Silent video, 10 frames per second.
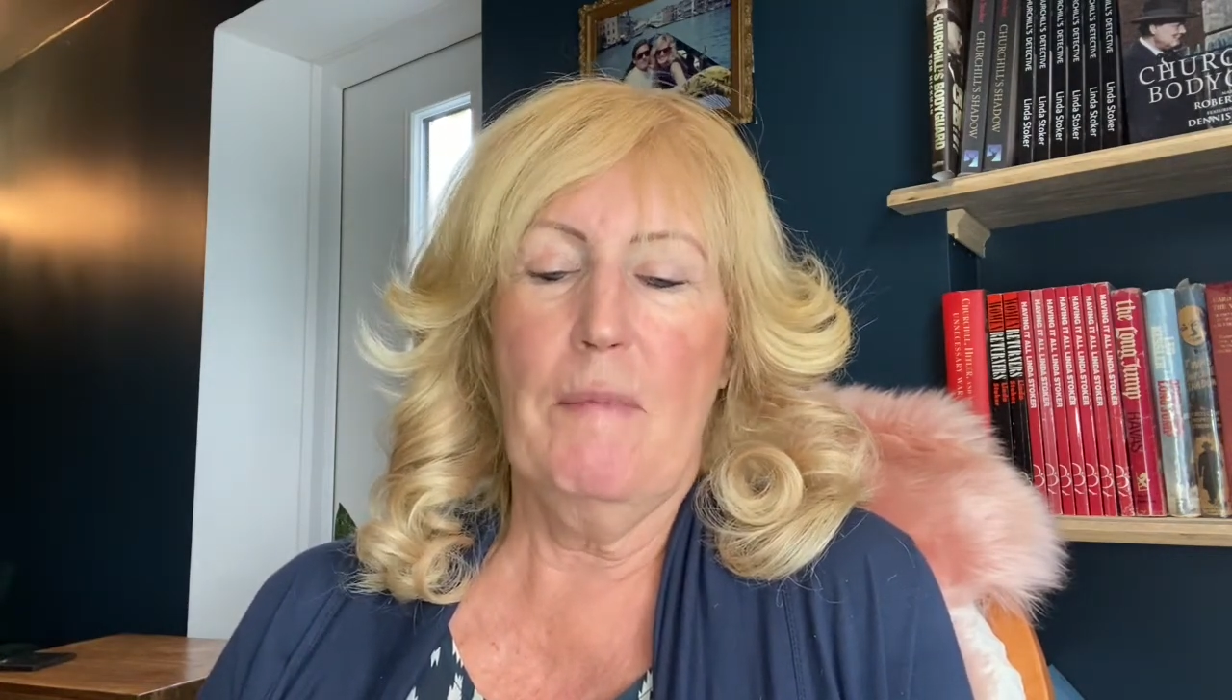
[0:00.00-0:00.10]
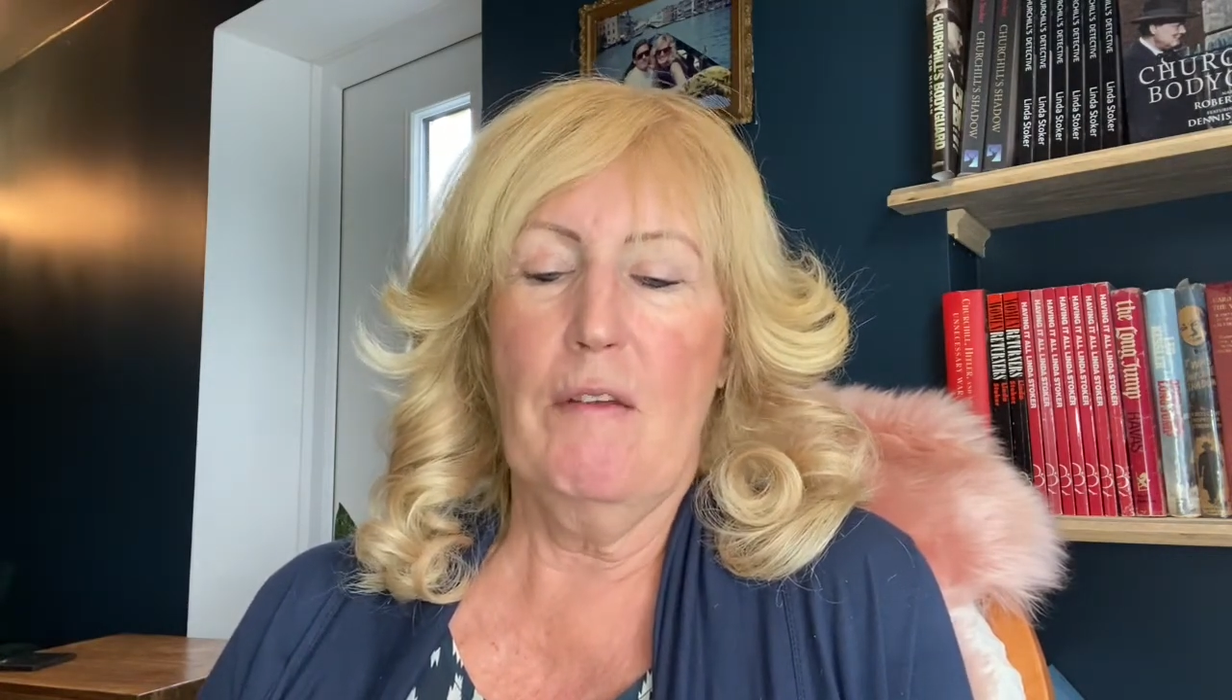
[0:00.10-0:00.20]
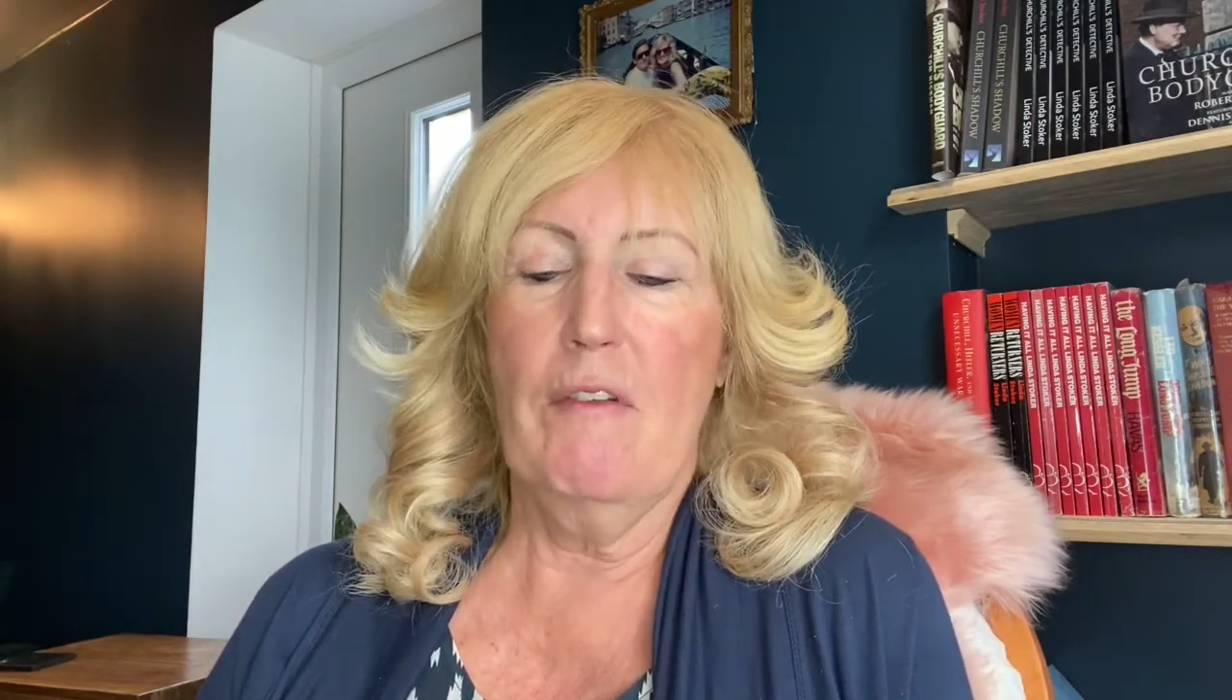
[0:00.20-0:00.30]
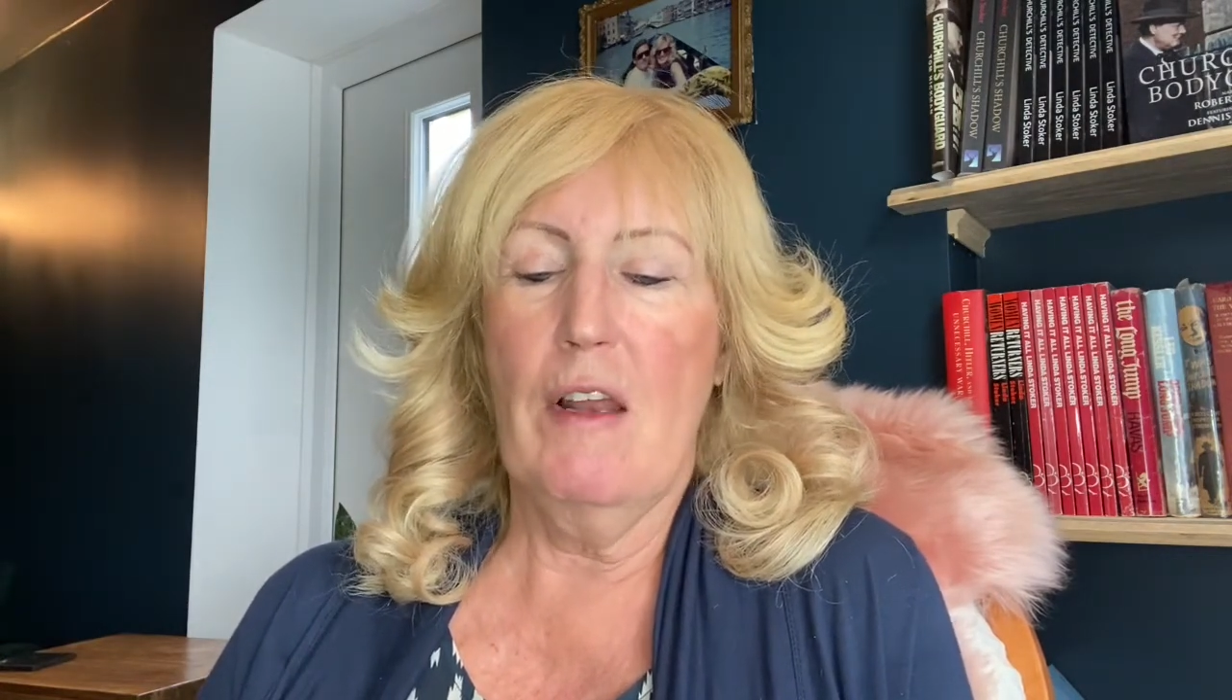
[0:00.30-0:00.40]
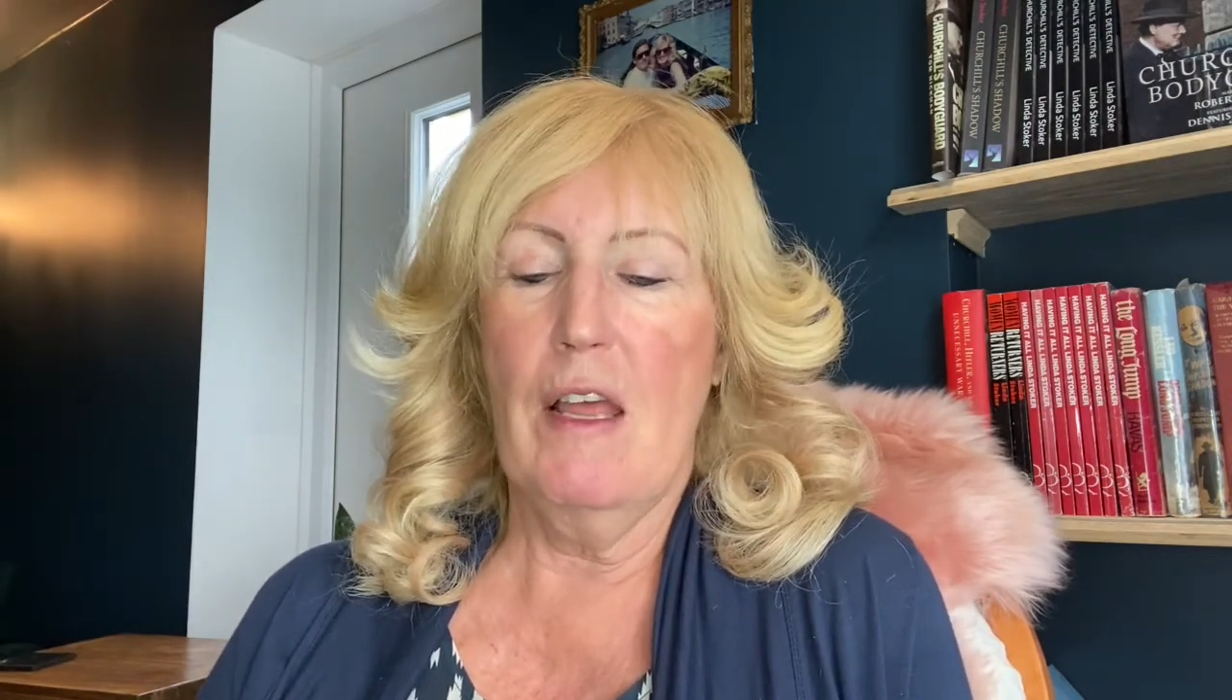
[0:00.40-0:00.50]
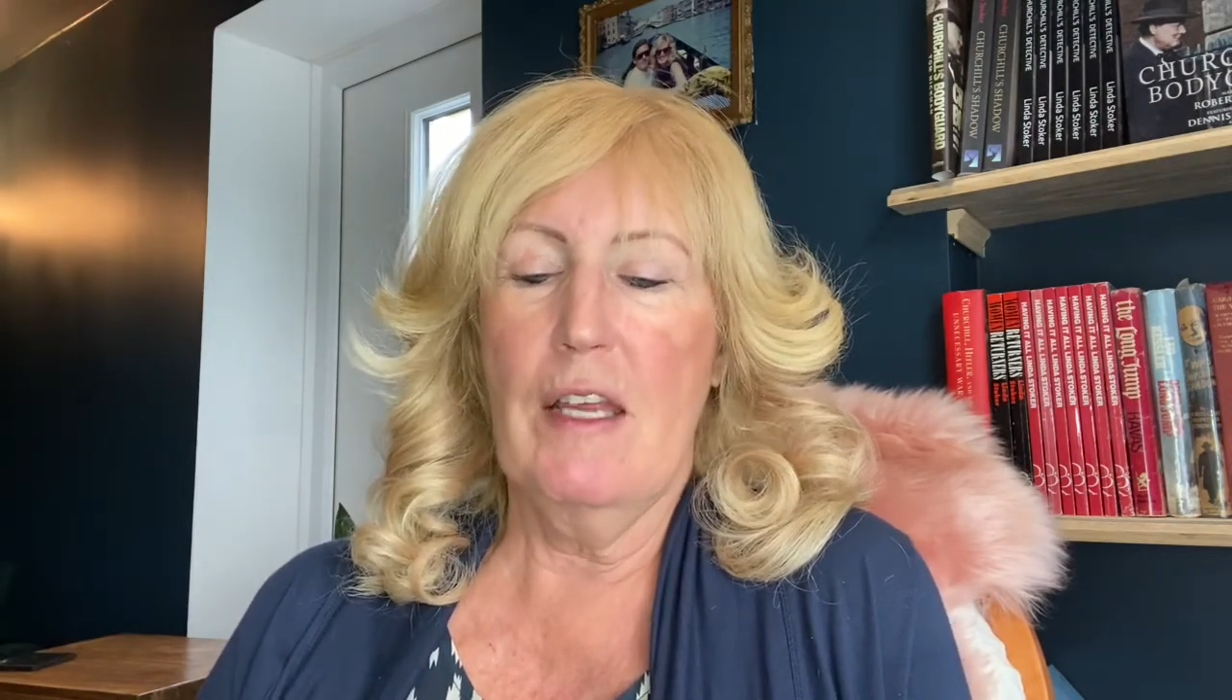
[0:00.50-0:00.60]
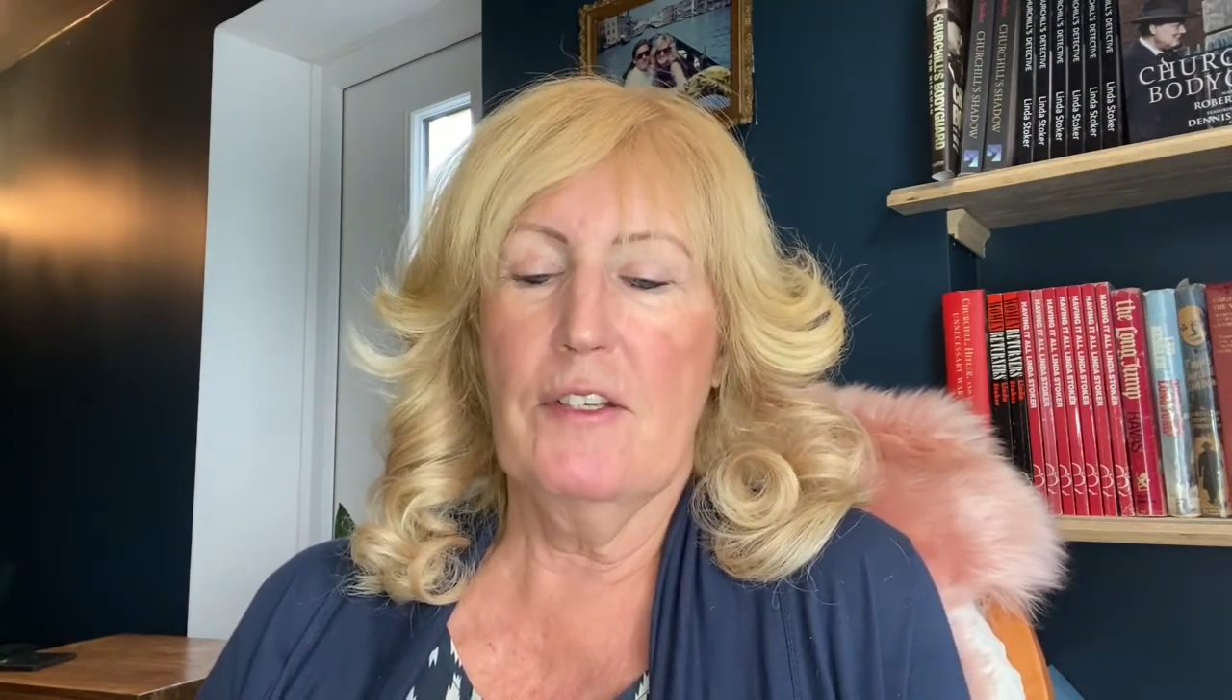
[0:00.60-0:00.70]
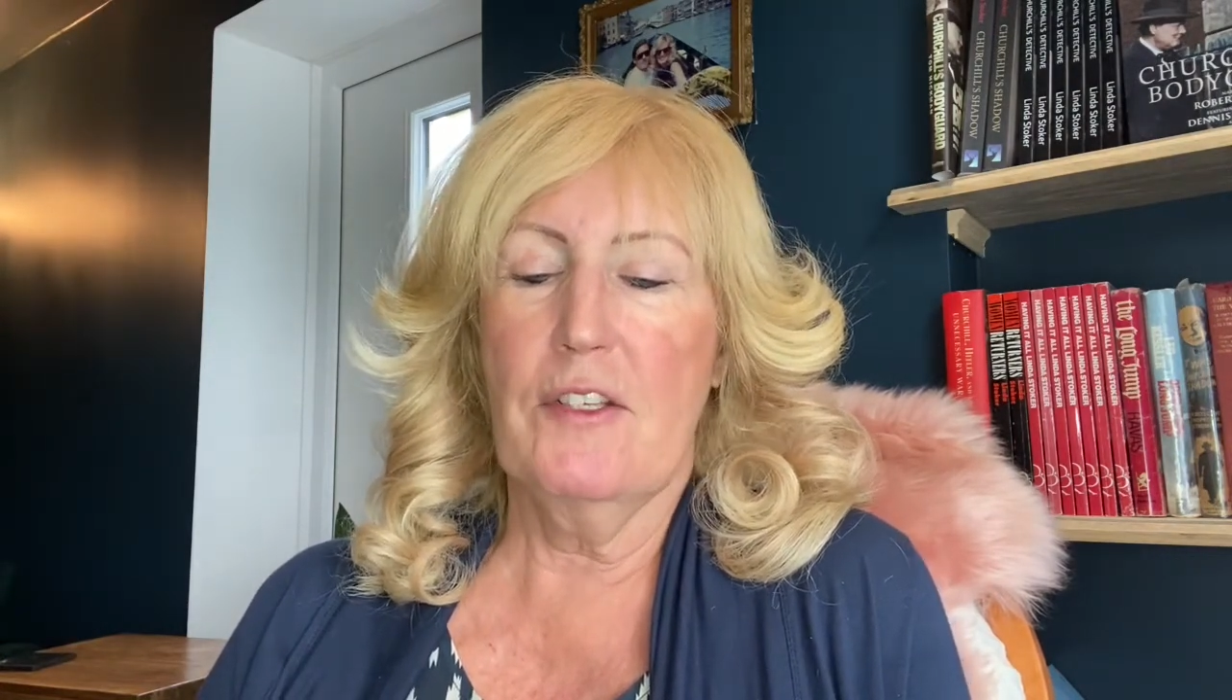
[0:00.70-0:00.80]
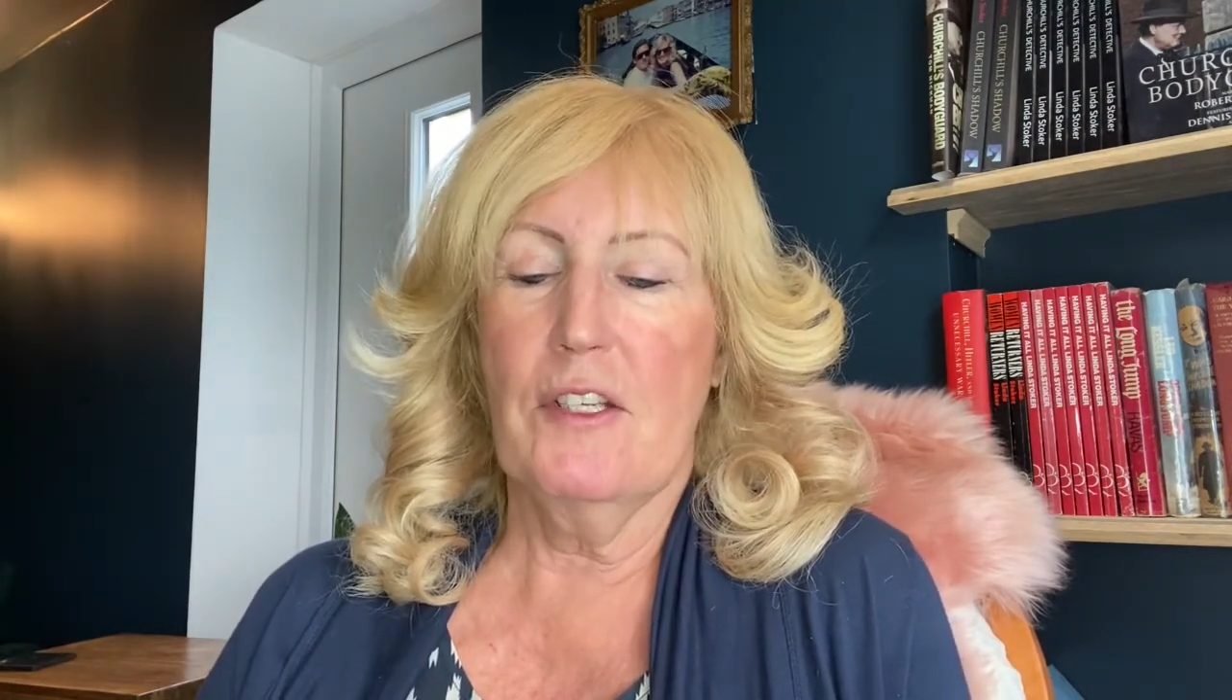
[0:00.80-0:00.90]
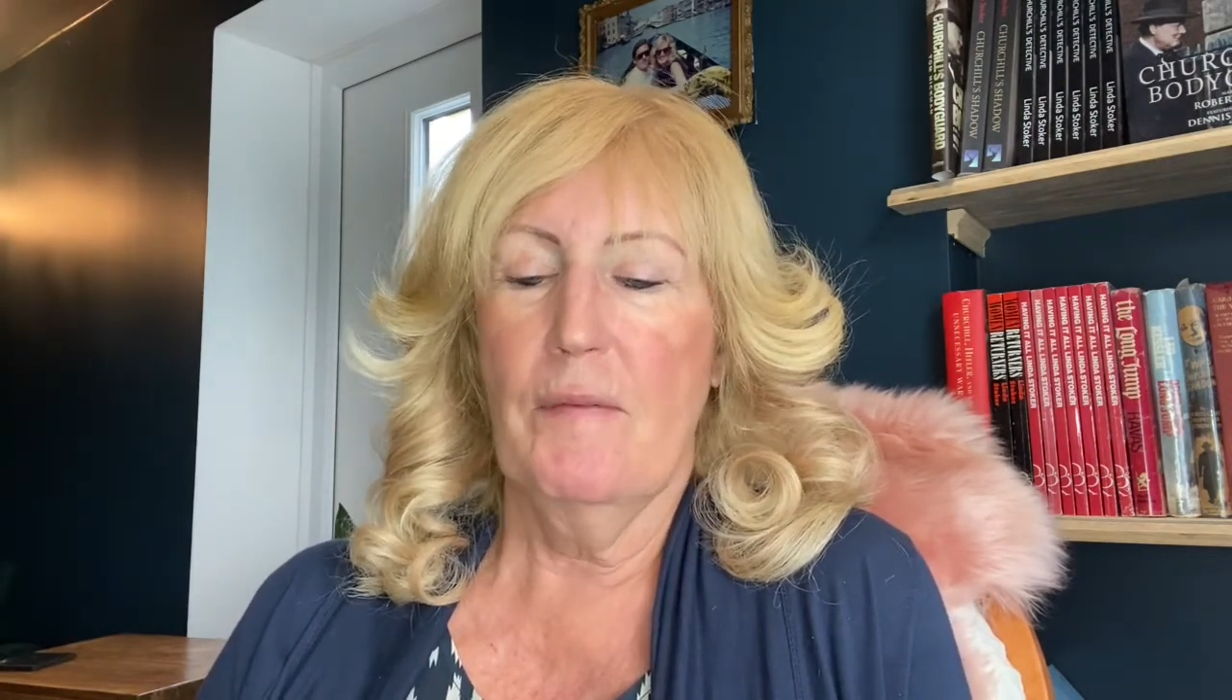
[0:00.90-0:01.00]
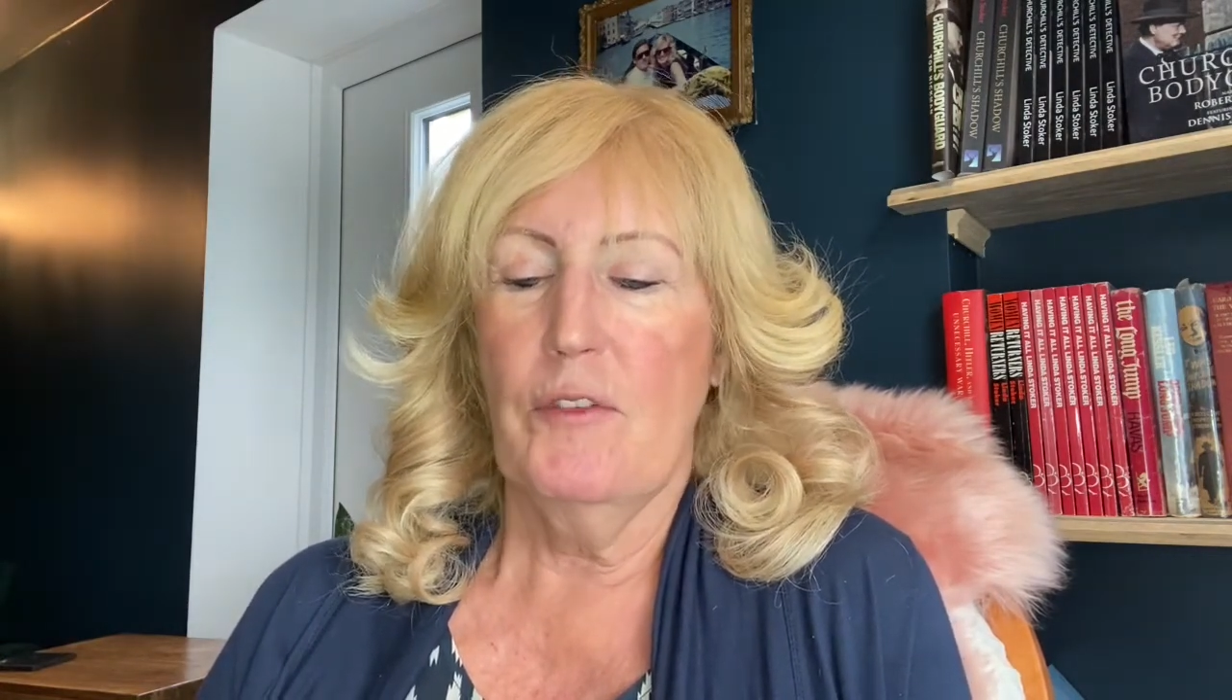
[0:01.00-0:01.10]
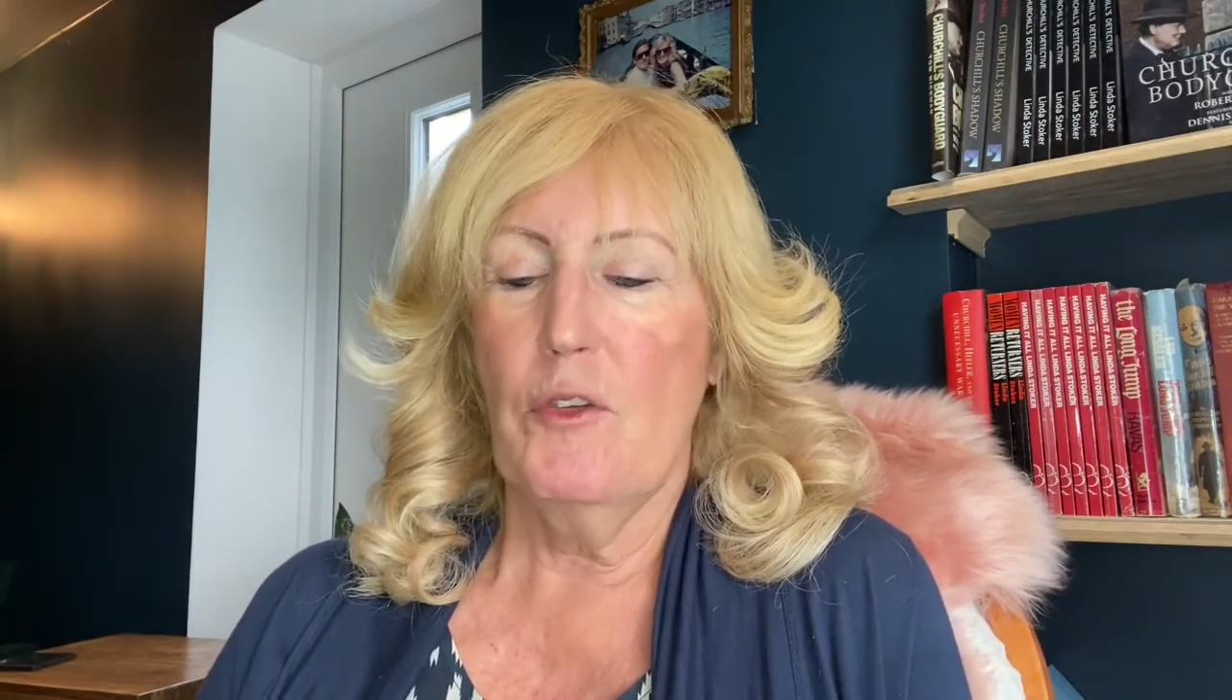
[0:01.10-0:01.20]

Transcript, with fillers: me released?